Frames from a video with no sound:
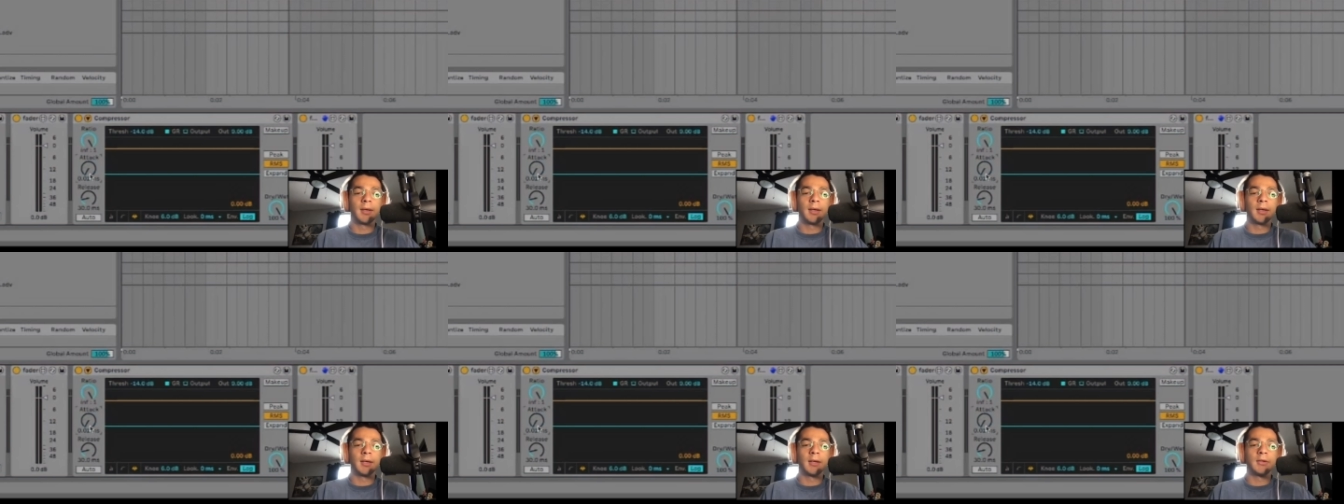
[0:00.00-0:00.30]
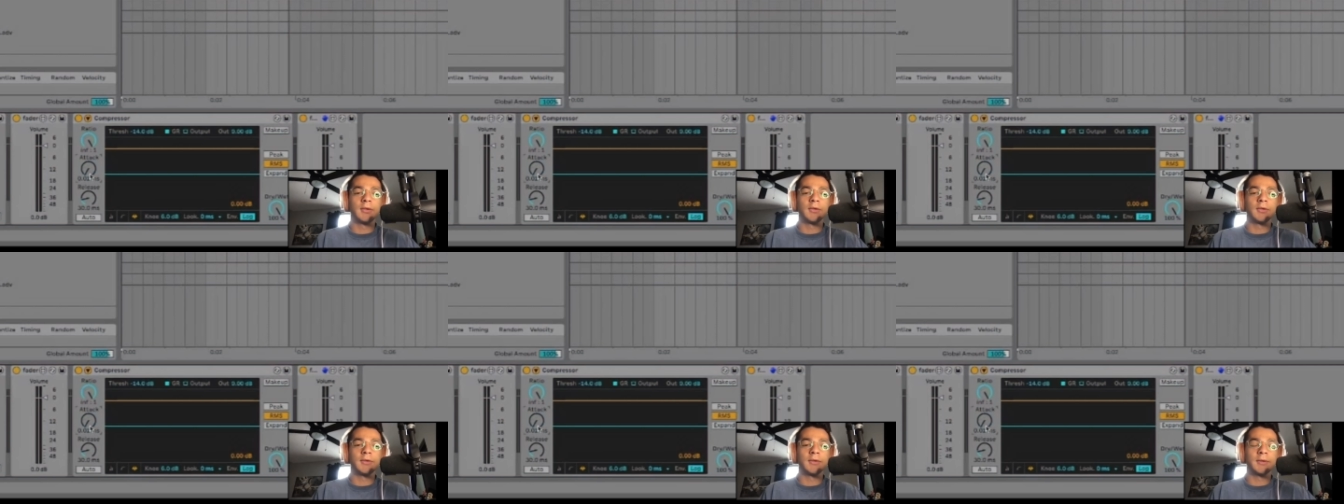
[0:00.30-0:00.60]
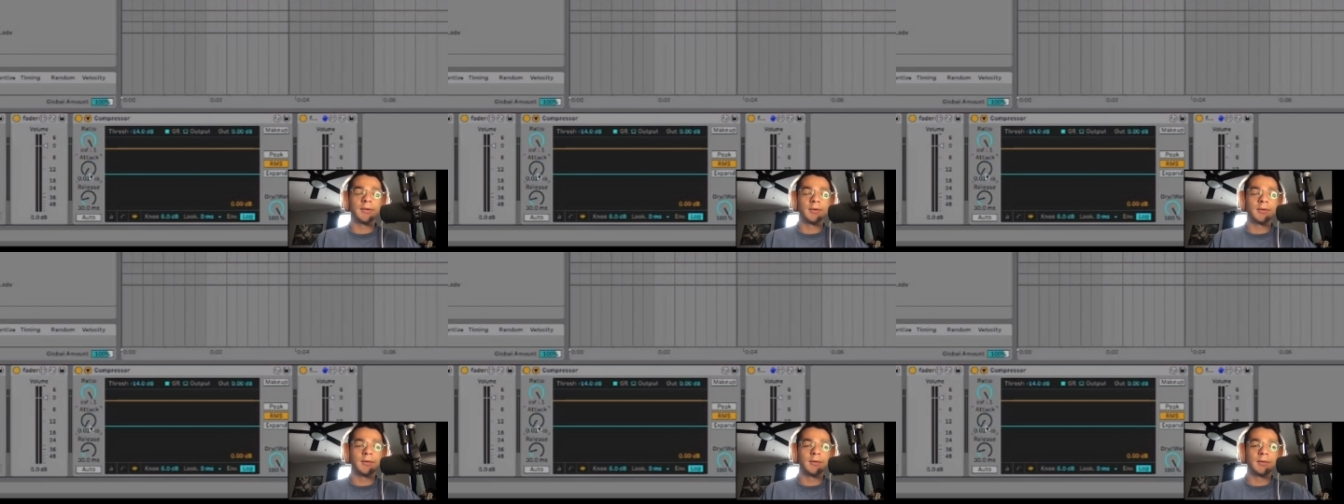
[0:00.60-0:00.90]
it just
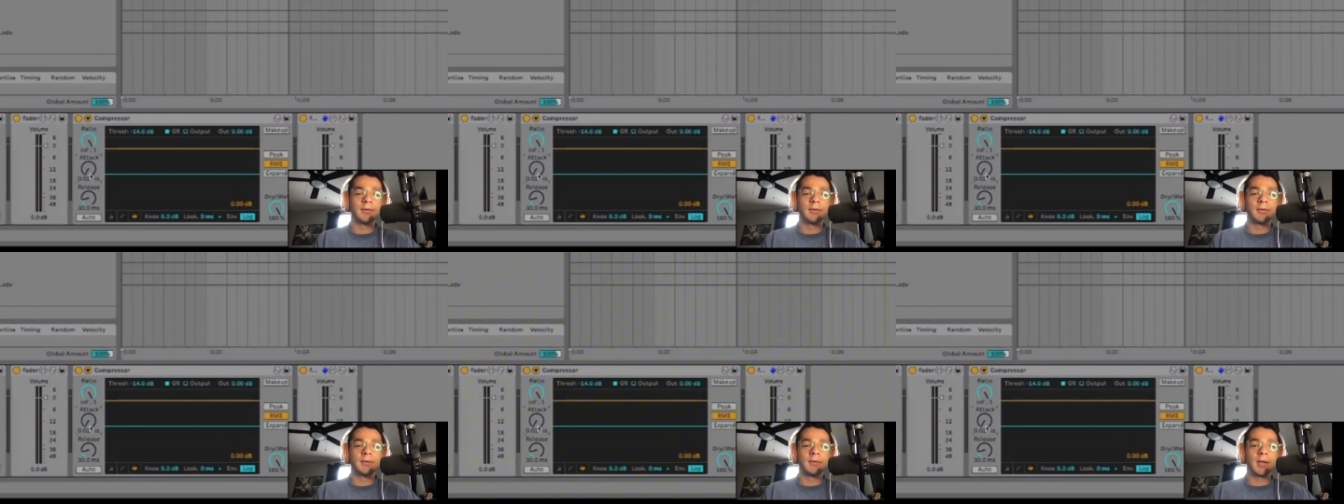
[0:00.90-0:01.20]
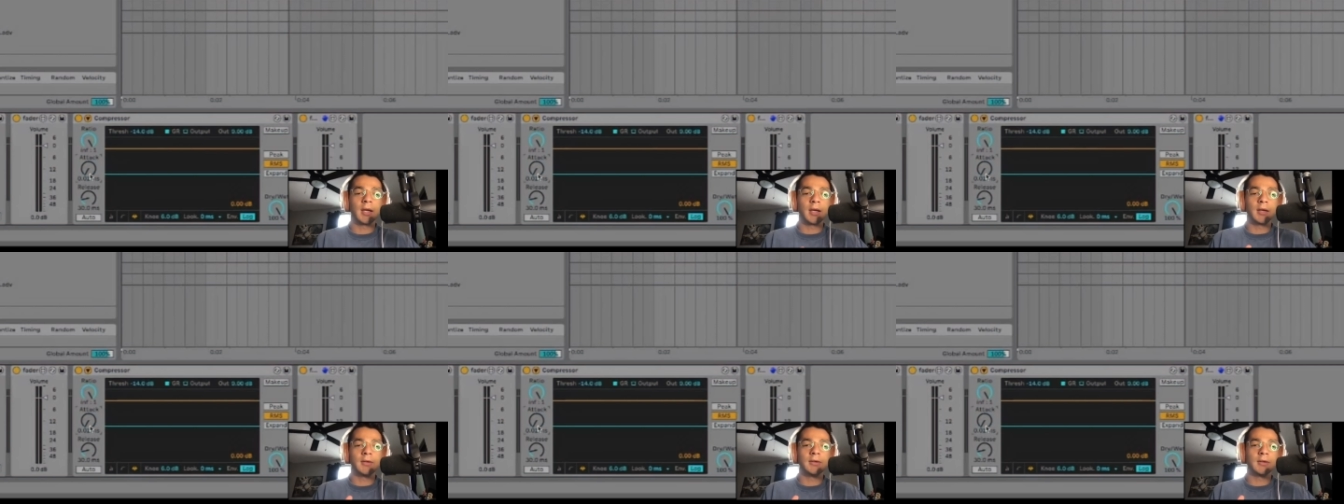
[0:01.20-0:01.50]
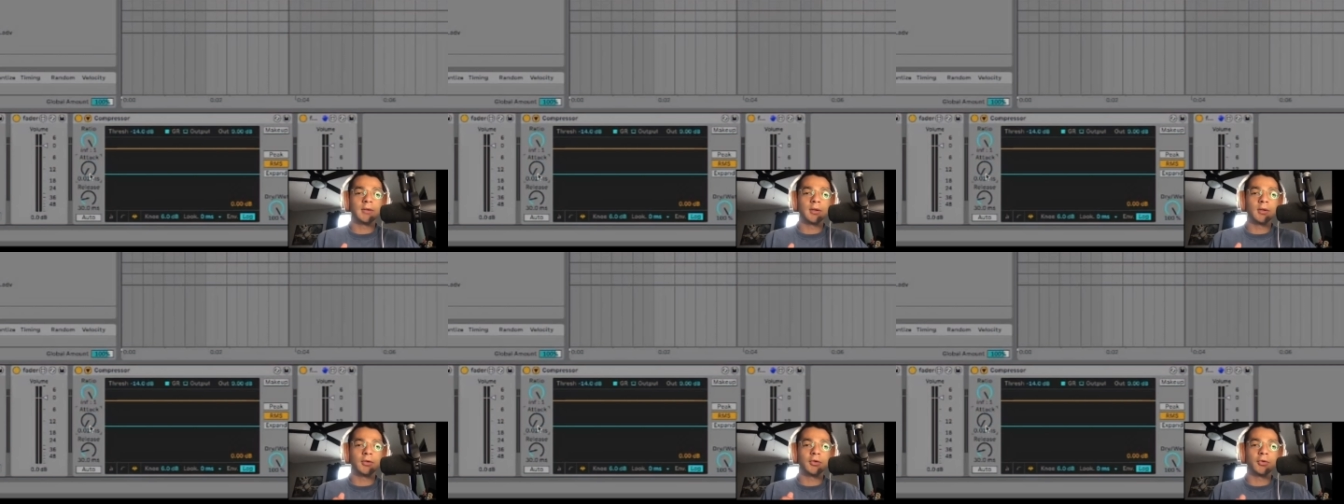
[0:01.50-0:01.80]

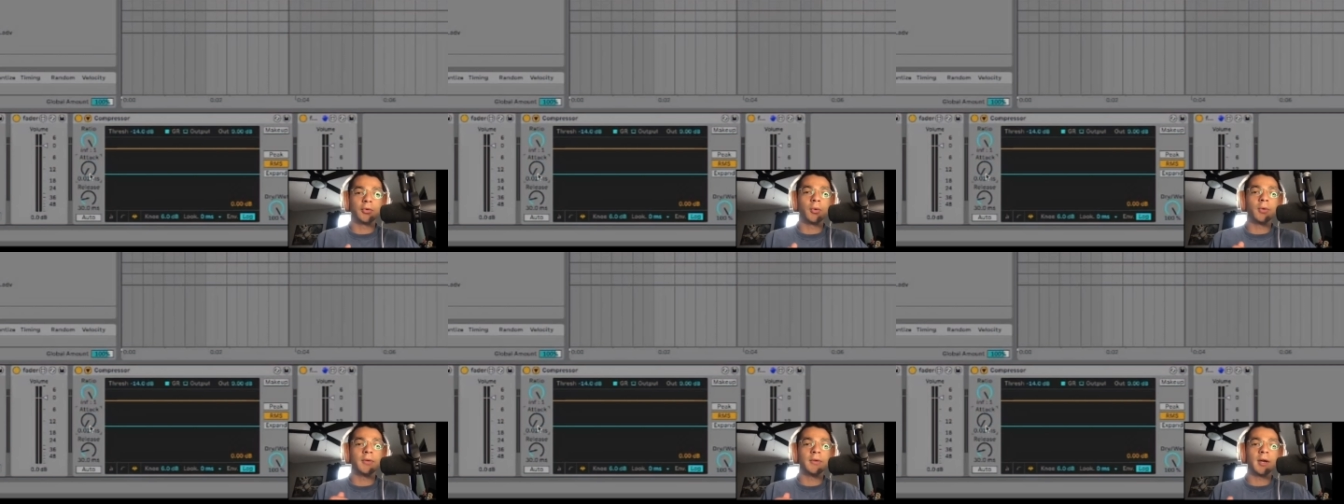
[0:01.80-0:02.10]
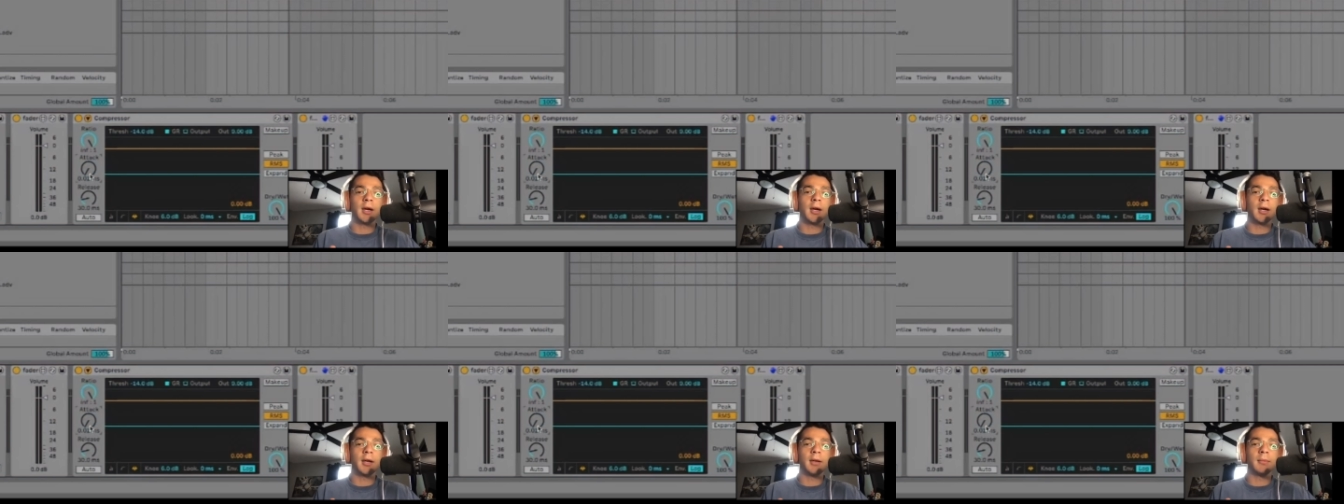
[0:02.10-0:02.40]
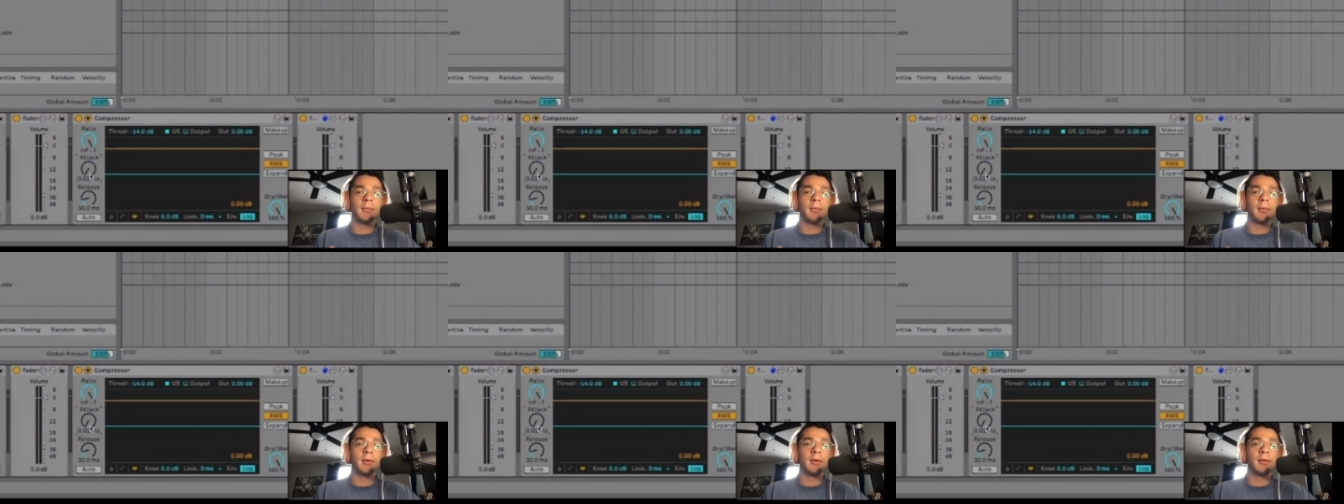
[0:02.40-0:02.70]
takes a short
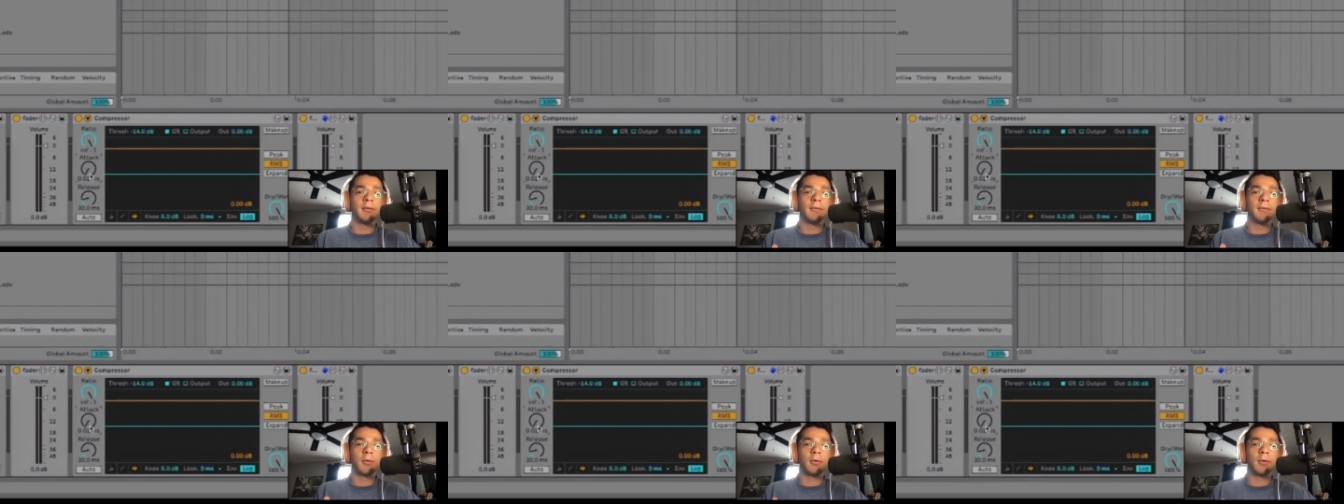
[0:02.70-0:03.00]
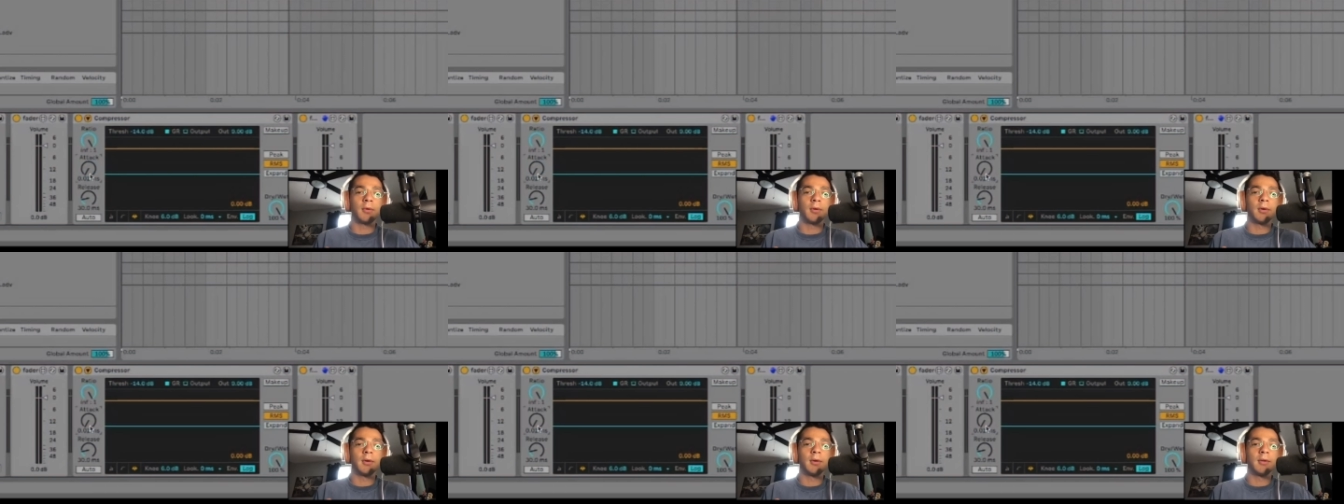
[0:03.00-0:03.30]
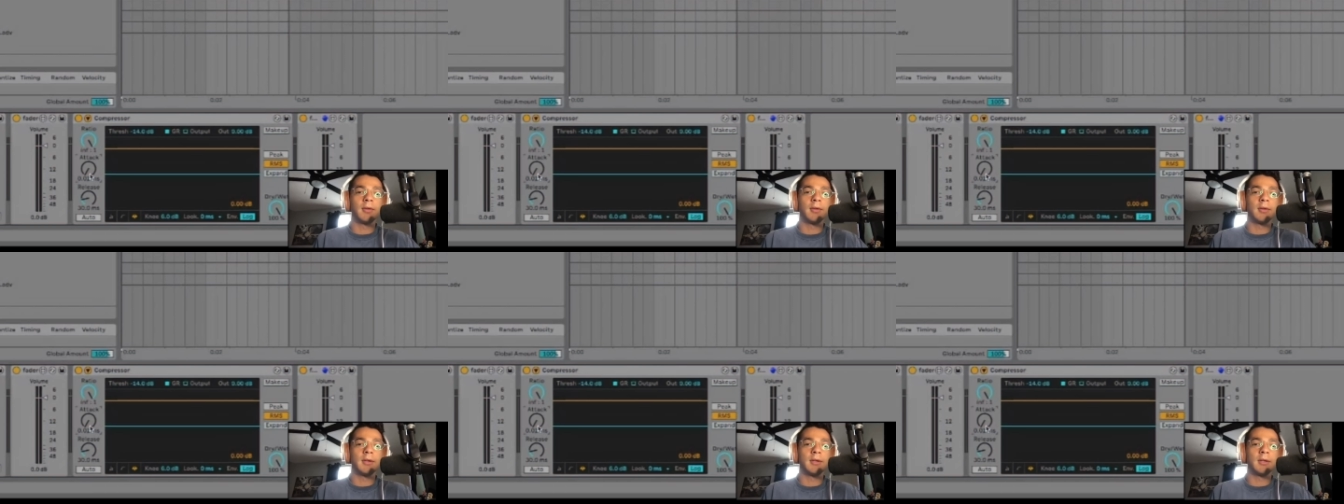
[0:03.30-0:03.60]
time for
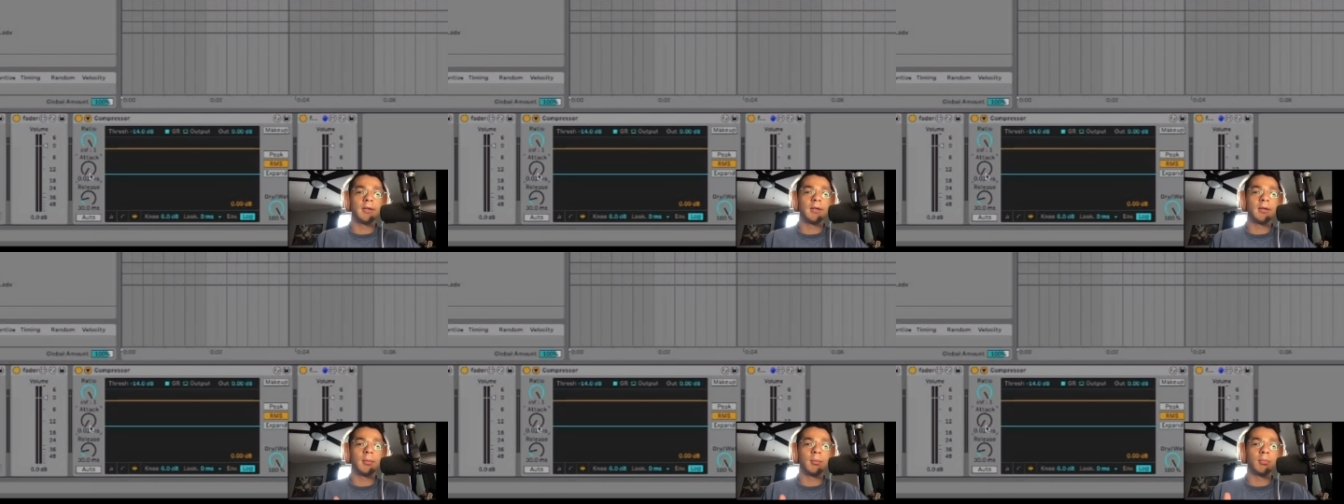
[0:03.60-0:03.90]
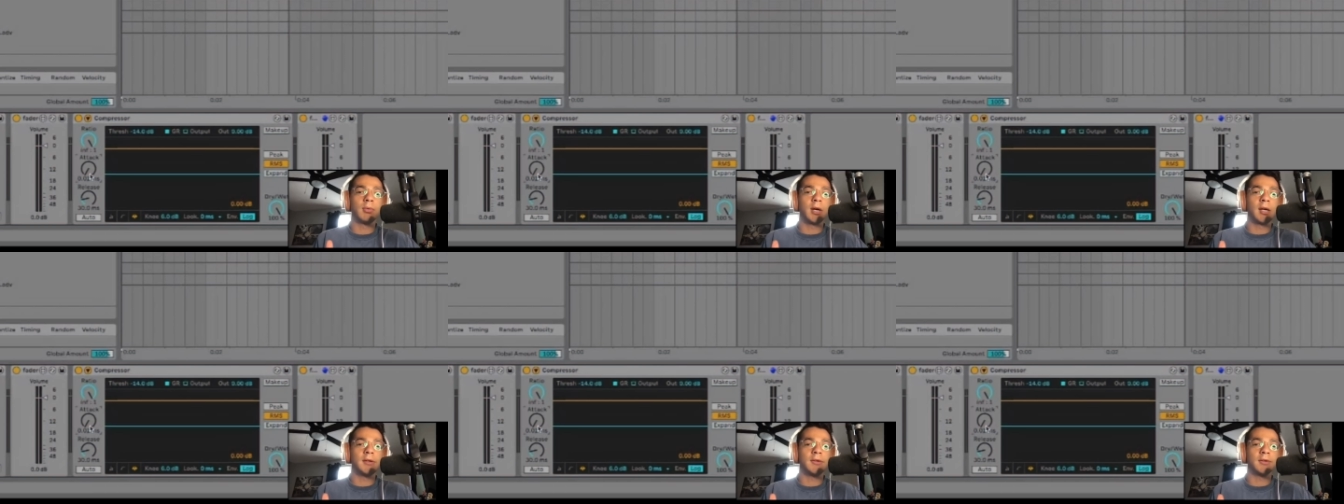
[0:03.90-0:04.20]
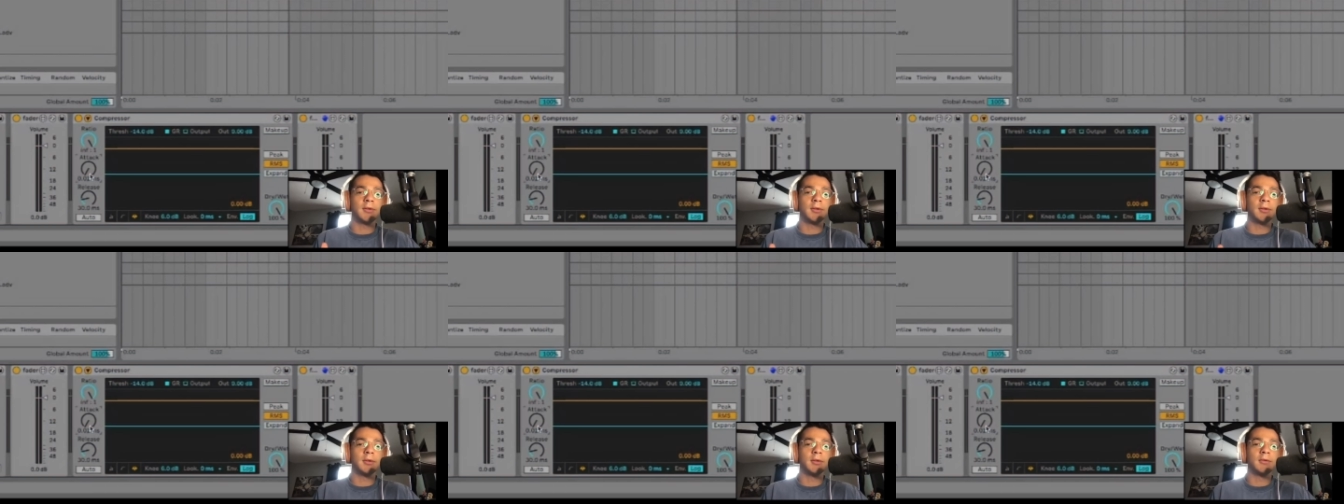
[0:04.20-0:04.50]
the
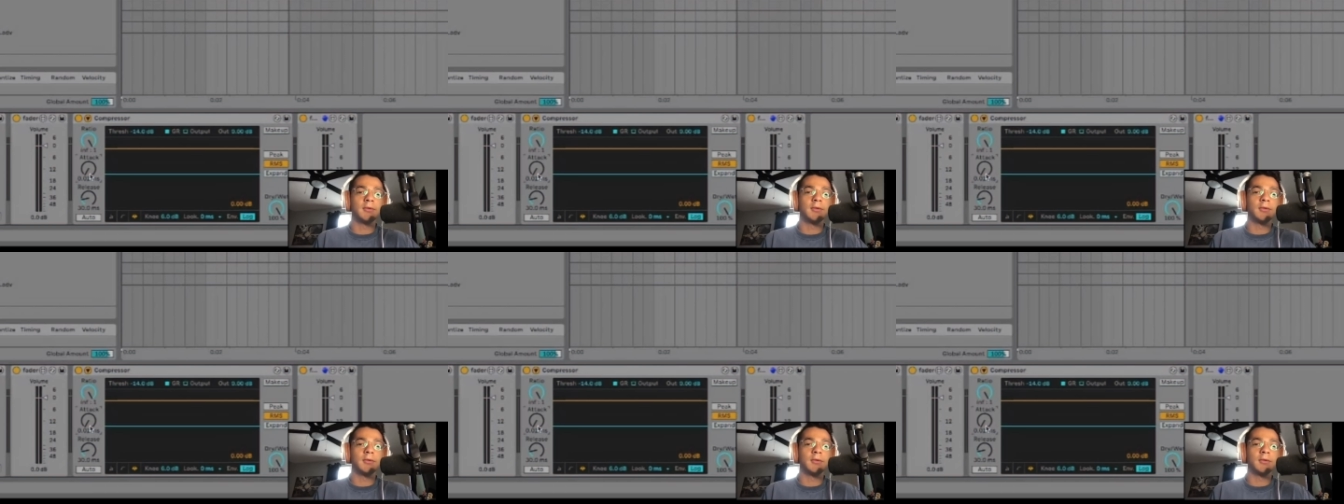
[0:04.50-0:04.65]
compressor